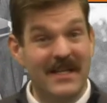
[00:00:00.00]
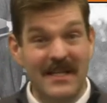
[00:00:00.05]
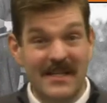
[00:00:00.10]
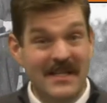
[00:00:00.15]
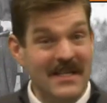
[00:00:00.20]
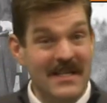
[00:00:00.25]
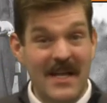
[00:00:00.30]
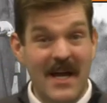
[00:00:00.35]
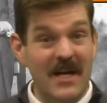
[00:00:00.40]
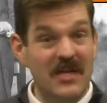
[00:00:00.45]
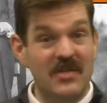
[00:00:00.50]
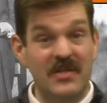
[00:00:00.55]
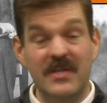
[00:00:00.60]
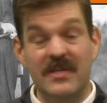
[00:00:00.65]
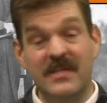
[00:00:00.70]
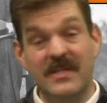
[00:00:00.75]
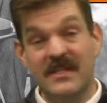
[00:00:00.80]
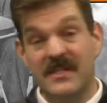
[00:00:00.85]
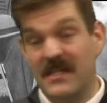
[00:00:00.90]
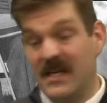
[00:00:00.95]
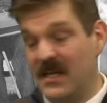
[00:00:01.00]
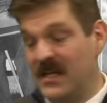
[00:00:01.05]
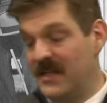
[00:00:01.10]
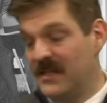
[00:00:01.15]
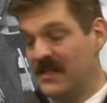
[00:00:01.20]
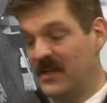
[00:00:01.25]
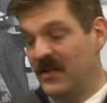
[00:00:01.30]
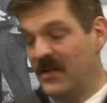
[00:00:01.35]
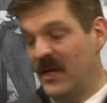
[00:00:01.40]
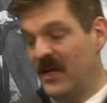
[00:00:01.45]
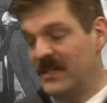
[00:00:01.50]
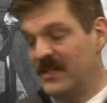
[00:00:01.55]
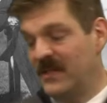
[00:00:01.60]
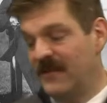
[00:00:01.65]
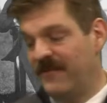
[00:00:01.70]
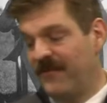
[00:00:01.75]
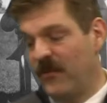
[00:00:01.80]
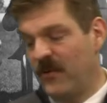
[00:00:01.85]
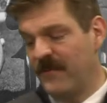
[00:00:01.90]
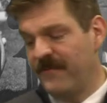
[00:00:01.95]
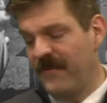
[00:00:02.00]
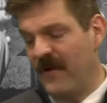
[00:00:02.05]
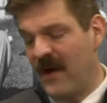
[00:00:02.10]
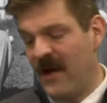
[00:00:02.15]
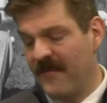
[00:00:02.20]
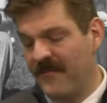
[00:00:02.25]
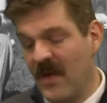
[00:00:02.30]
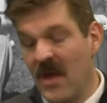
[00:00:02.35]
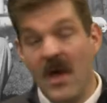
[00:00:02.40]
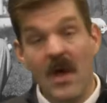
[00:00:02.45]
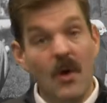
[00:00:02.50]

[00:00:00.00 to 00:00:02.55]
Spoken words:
It didn't actually succeed until 1945,